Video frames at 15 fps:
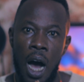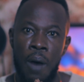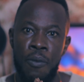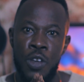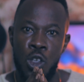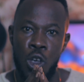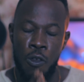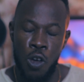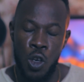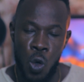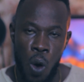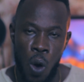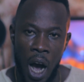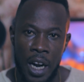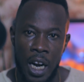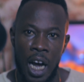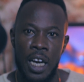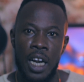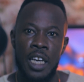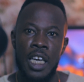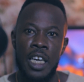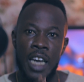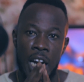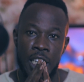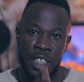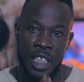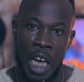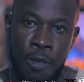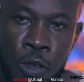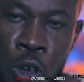uh video for you and, and, and a right start